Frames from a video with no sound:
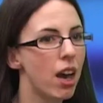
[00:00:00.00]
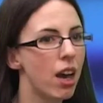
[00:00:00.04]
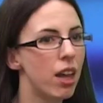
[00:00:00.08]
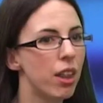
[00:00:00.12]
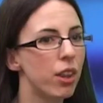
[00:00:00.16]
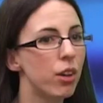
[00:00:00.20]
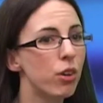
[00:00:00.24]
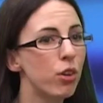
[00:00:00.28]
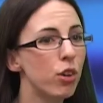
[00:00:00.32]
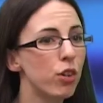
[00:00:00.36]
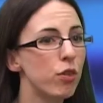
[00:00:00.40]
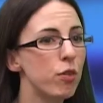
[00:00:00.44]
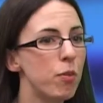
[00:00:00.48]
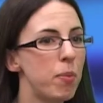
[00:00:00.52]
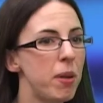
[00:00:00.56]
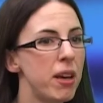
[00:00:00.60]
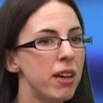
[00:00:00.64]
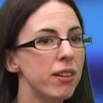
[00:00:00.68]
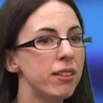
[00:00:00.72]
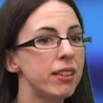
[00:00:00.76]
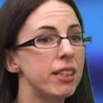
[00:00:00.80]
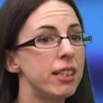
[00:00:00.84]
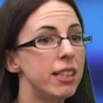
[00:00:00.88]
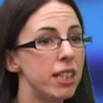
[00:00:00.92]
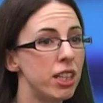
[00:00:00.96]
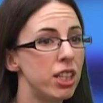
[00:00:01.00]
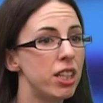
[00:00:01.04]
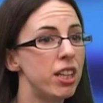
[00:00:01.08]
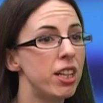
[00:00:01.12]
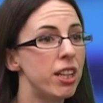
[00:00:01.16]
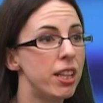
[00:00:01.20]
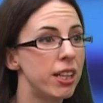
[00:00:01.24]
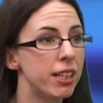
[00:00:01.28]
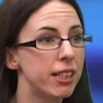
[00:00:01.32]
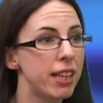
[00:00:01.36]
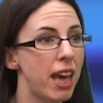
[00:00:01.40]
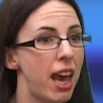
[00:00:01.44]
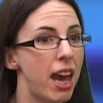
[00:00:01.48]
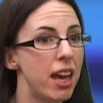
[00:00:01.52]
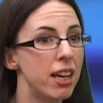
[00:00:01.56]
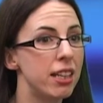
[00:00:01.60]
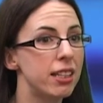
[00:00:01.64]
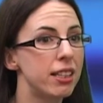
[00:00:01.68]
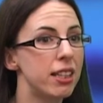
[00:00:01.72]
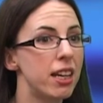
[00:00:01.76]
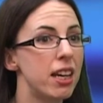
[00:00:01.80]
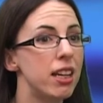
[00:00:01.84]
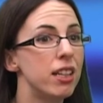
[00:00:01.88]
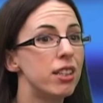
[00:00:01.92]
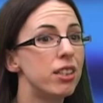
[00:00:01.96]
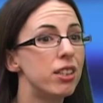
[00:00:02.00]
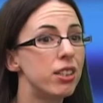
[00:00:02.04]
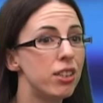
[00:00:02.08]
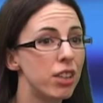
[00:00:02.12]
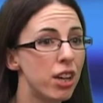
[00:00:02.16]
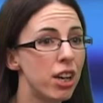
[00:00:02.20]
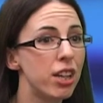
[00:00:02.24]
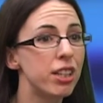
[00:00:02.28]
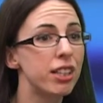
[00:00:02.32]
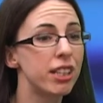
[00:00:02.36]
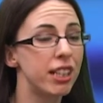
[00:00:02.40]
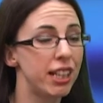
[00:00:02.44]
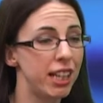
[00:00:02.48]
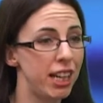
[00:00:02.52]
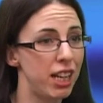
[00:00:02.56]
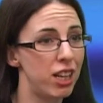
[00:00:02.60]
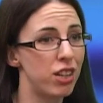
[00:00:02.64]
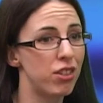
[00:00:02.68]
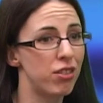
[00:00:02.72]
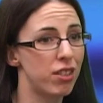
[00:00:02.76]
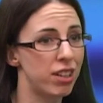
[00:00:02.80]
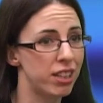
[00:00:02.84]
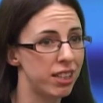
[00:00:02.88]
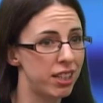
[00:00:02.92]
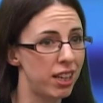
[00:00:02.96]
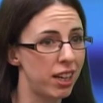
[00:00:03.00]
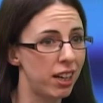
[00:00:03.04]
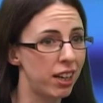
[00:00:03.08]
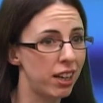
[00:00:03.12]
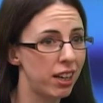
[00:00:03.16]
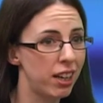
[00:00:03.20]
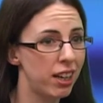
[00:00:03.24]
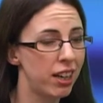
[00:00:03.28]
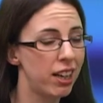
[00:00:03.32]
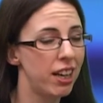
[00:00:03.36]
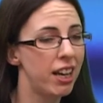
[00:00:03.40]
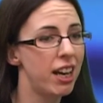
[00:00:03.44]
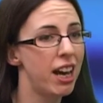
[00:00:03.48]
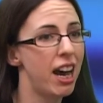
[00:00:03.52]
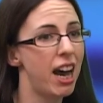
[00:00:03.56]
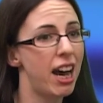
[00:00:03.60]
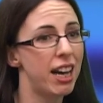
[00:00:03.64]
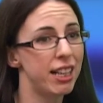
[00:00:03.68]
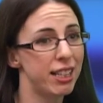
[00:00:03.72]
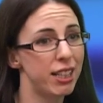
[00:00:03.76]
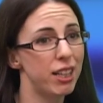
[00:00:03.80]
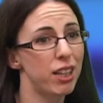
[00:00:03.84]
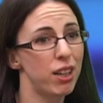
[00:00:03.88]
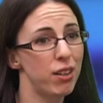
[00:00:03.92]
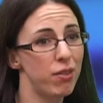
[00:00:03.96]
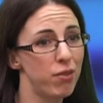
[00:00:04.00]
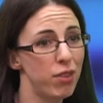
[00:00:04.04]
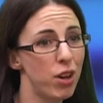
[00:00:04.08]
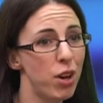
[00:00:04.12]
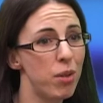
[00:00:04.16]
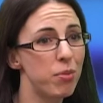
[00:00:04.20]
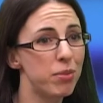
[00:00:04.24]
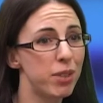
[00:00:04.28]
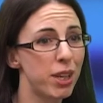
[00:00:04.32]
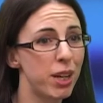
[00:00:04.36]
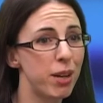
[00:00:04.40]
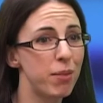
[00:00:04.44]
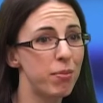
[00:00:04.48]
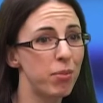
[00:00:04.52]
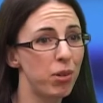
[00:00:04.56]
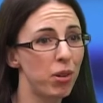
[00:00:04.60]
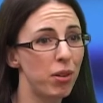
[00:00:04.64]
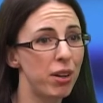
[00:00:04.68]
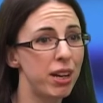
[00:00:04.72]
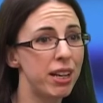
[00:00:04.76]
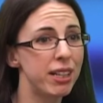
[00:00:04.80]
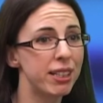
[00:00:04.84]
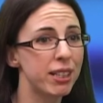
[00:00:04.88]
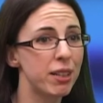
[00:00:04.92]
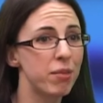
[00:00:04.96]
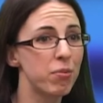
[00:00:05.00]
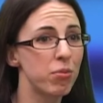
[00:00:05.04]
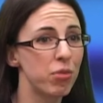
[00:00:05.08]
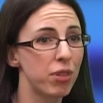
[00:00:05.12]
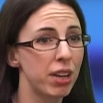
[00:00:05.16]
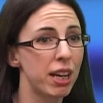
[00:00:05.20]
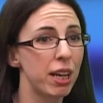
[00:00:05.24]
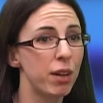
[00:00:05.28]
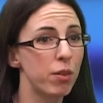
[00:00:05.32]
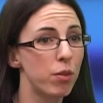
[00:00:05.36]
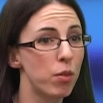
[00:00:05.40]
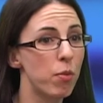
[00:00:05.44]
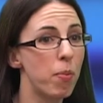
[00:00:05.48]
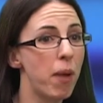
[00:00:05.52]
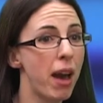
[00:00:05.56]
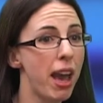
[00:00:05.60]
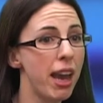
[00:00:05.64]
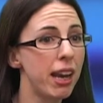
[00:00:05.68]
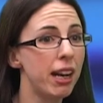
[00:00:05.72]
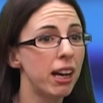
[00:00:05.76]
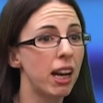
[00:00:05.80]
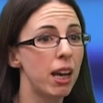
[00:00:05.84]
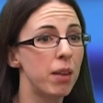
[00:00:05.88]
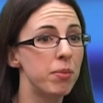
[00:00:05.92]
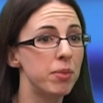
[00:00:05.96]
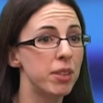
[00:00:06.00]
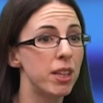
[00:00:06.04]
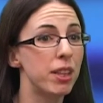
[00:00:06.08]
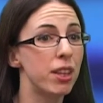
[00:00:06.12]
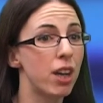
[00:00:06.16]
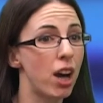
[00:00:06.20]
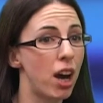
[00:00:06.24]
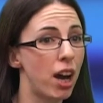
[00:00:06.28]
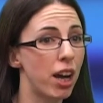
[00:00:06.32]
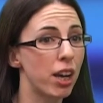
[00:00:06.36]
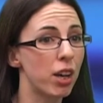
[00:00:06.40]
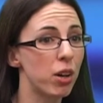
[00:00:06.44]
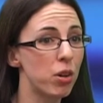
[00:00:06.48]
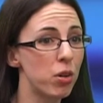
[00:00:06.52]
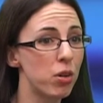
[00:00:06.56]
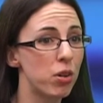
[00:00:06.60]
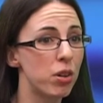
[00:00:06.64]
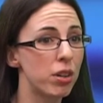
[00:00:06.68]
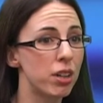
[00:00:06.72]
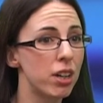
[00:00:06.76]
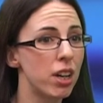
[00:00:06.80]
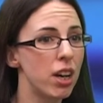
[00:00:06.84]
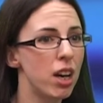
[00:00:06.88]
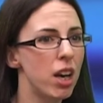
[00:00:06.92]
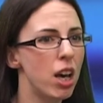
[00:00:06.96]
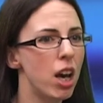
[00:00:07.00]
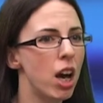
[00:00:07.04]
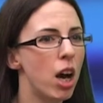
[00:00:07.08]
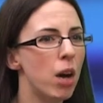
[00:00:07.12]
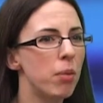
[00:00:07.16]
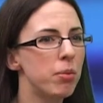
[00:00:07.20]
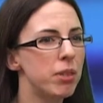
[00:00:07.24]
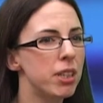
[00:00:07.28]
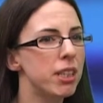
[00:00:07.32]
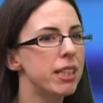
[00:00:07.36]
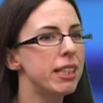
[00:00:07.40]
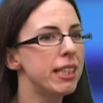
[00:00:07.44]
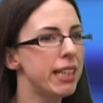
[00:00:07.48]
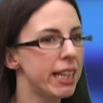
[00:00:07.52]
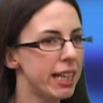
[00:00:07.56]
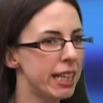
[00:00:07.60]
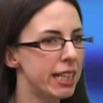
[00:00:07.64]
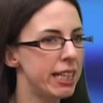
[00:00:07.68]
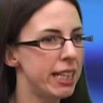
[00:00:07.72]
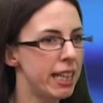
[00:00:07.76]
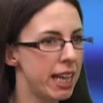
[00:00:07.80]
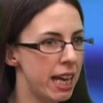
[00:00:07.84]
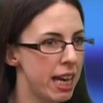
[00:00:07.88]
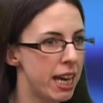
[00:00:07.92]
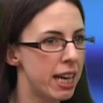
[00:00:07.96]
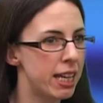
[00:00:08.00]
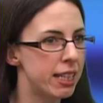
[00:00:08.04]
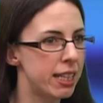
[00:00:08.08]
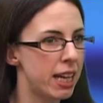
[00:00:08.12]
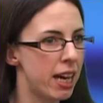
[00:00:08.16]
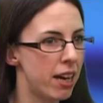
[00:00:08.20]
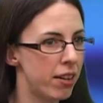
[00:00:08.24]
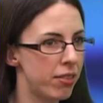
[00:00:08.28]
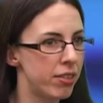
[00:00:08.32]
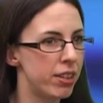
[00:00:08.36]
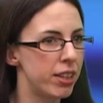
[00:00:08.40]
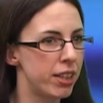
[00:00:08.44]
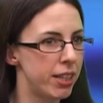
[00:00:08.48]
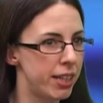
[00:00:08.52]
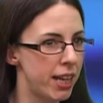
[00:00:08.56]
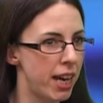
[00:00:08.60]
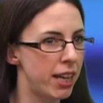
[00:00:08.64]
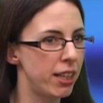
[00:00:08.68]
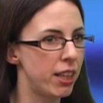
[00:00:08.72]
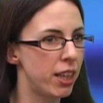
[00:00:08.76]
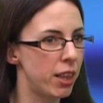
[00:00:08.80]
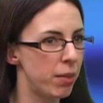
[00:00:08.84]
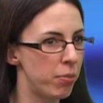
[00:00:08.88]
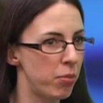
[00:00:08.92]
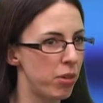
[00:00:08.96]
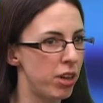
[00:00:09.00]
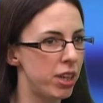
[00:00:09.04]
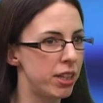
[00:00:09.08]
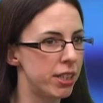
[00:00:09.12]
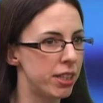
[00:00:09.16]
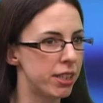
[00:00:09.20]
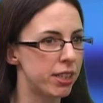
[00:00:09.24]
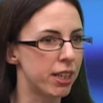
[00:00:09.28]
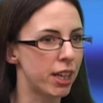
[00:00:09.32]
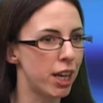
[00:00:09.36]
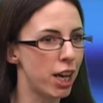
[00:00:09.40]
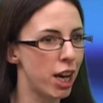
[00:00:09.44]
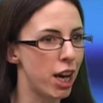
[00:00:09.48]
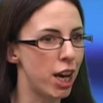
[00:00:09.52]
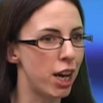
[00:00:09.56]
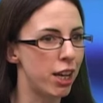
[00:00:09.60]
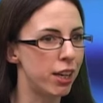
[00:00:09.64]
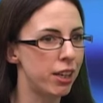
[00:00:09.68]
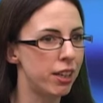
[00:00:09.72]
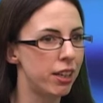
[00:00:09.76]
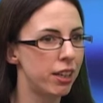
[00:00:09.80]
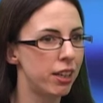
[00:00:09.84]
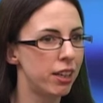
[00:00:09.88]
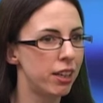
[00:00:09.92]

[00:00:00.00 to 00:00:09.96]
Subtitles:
The Court of Appeal's decision in this case is certainly interesting, as it confirms that employees can bring equal pay claims in the High Court up to 6 years after the date that the breach has occurred.